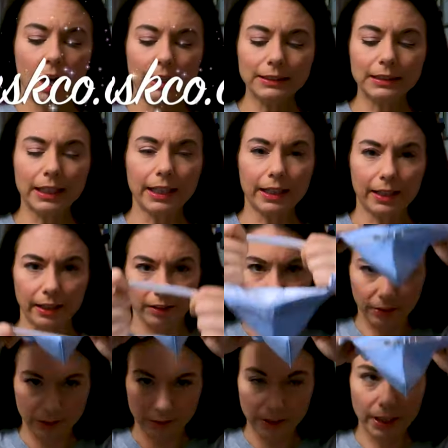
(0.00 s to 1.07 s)
I like
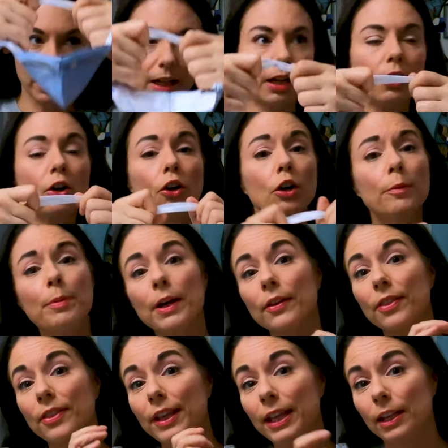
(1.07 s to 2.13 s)
these, and I heard
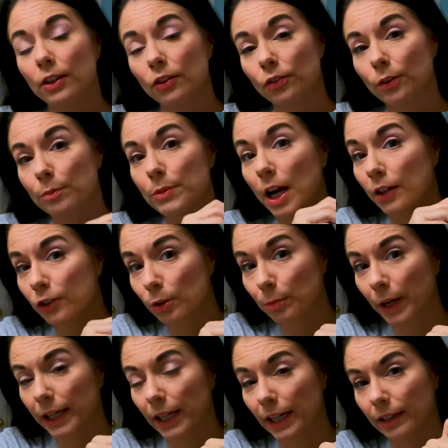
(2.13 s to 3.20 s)
about these from Dr.
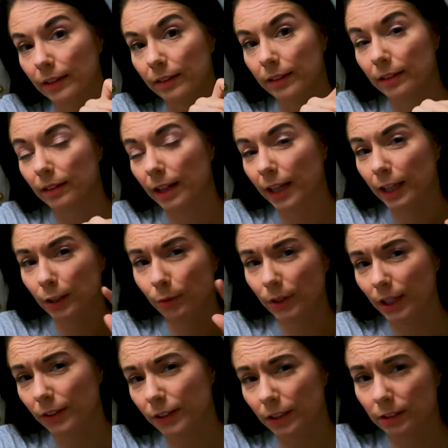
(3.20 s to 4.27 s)
Mike Hansen. Anyone
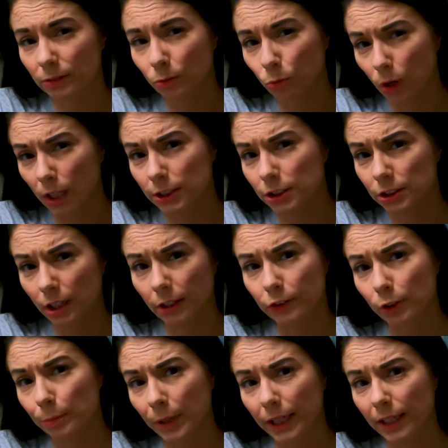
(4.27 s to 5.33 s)
out there watch
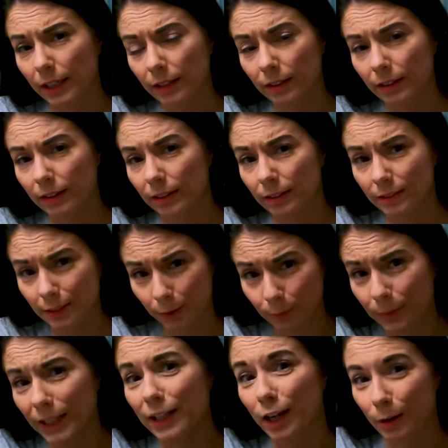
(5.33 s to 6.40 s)
Dr. Mike Hansen? Leave
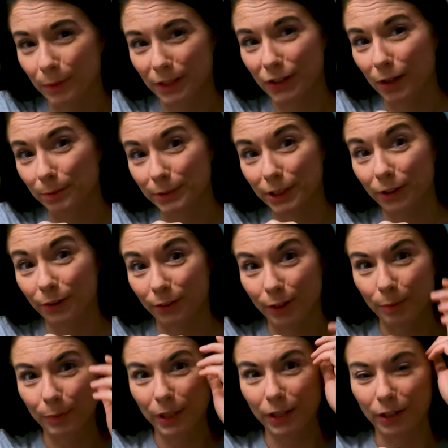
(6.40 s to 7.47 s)
me a comment down below and
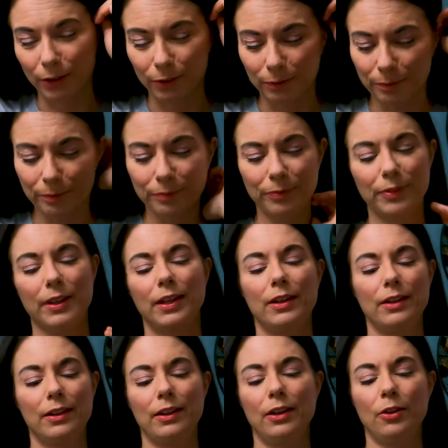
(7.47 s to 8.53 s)
let me know.
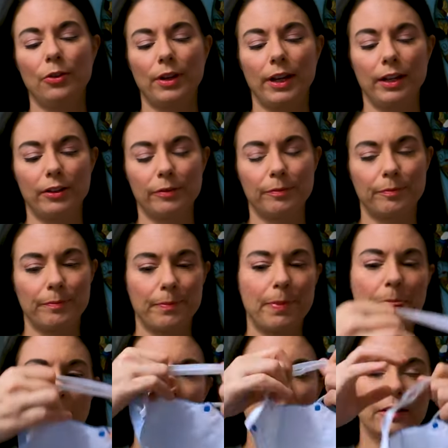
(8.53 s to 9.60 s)
Okay,
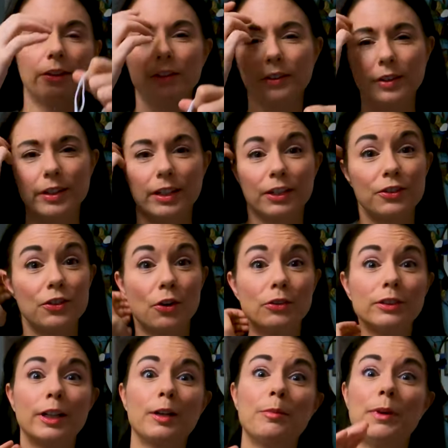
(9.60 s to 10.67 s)
the only thing I
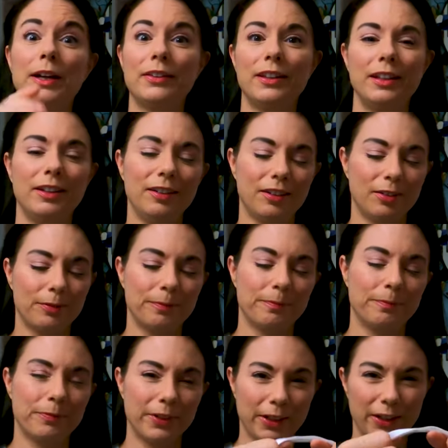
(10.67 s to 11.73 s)
don't like about these,
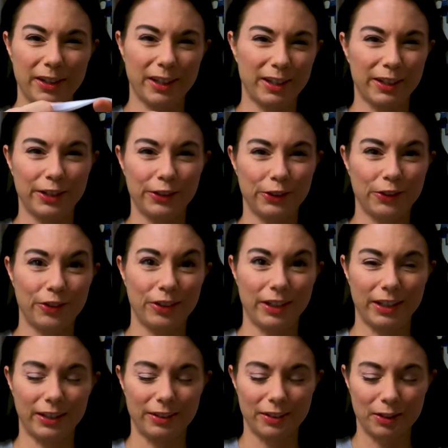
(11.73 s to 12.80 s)
and you'll
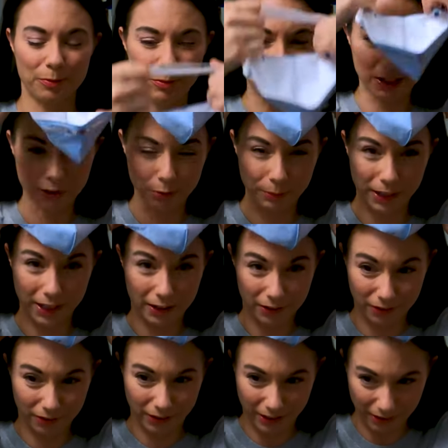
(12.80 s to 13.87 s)
see, because my
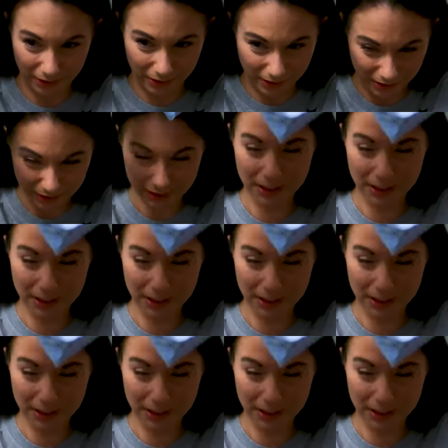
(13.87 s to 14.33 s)
hair's down,